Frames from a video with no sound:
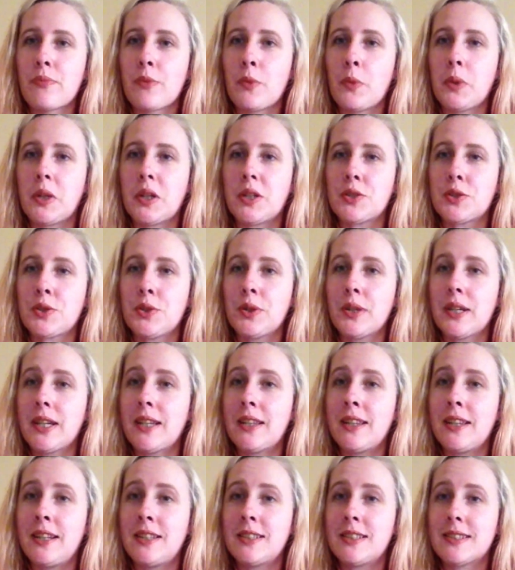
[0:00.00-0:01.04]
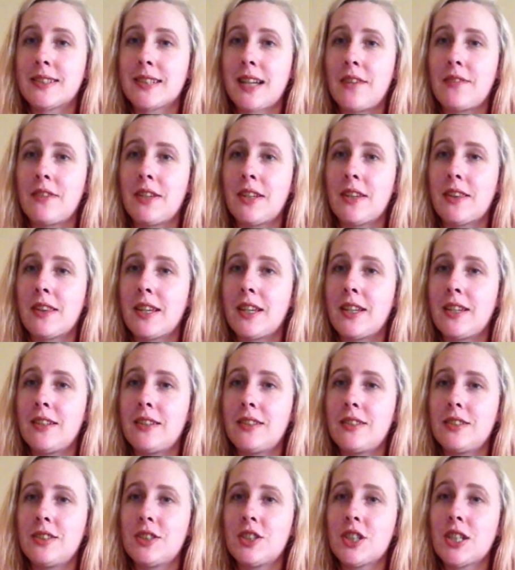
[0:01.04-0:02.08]
we got talking, and then discovered that
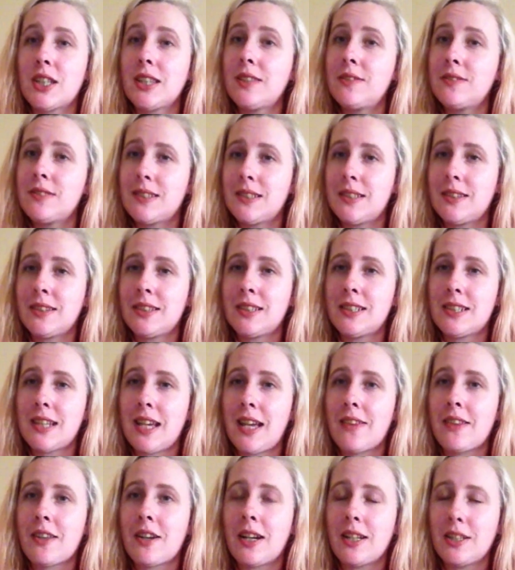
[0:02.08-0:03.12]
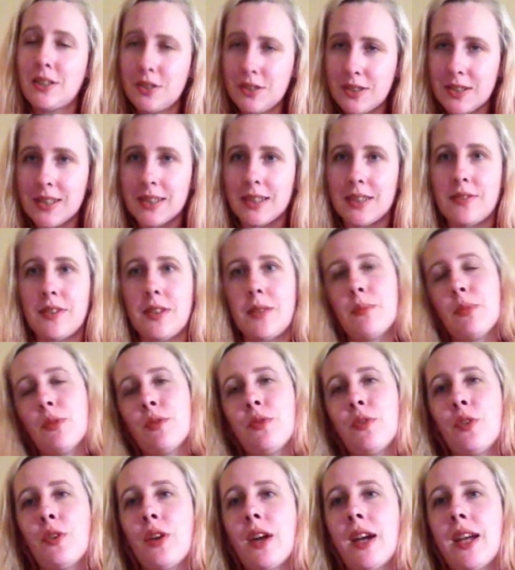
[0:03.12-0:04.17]
she lives in the town that I used to live in
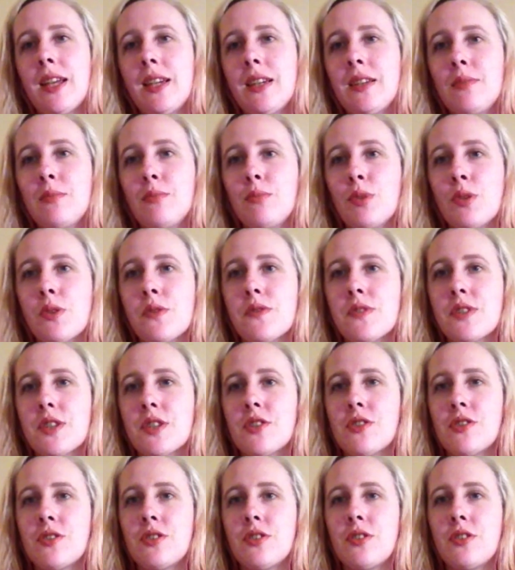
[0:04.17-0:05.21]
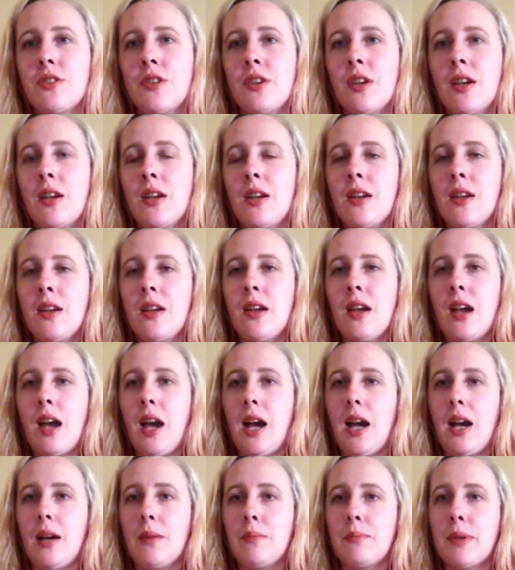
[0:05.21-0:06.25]
before I moved to
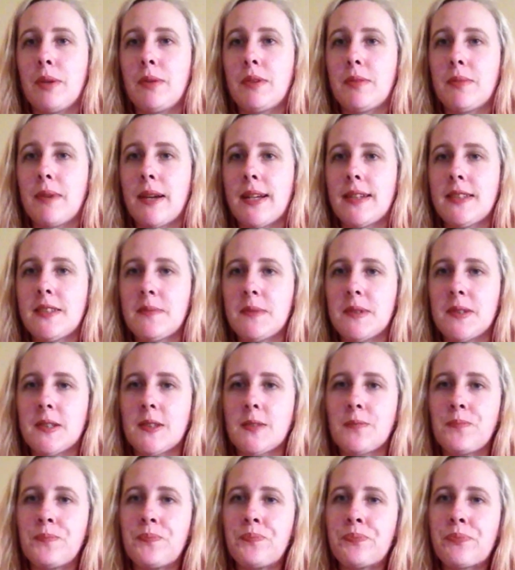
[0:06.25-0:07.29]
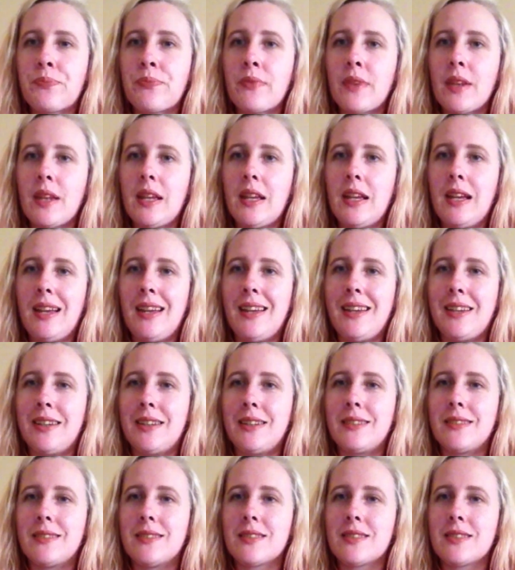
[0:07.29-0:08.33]
be with my husband,
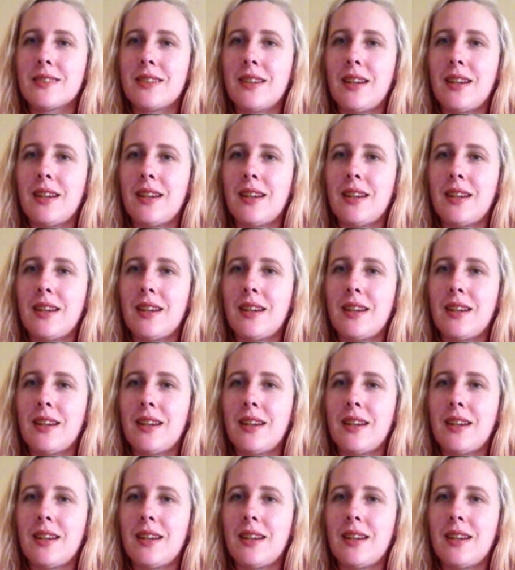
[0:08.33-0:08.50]
and